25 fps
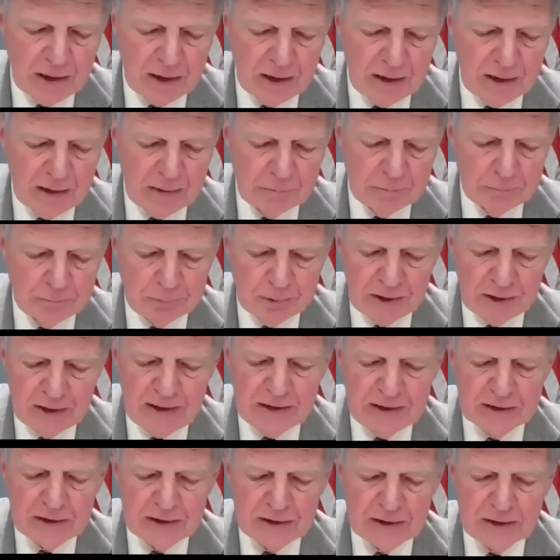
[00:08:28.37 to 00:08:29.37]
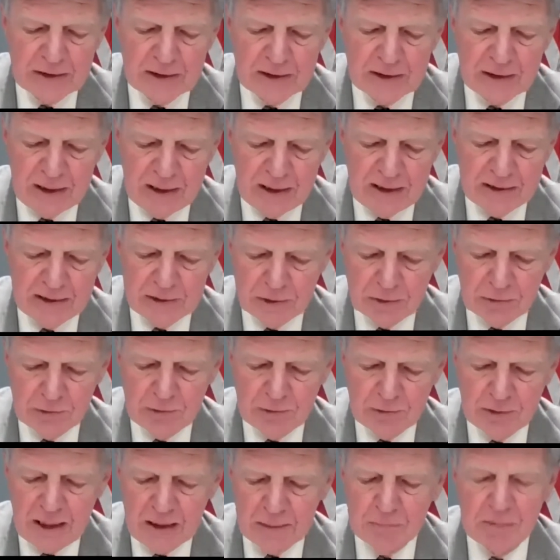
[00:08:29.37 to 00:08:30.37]
I am pleased tonight
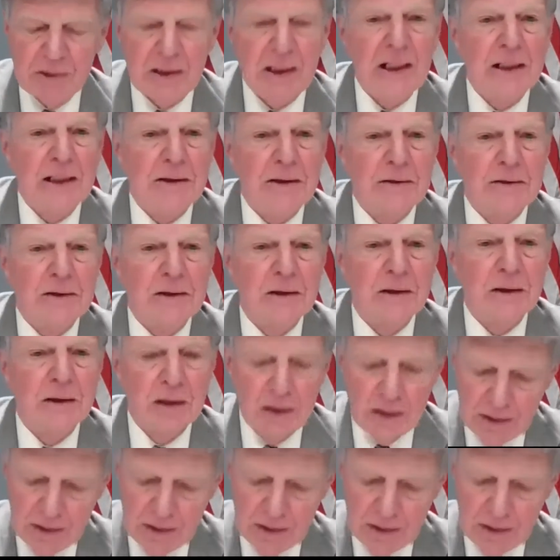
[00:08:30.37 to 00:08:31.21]
to nominate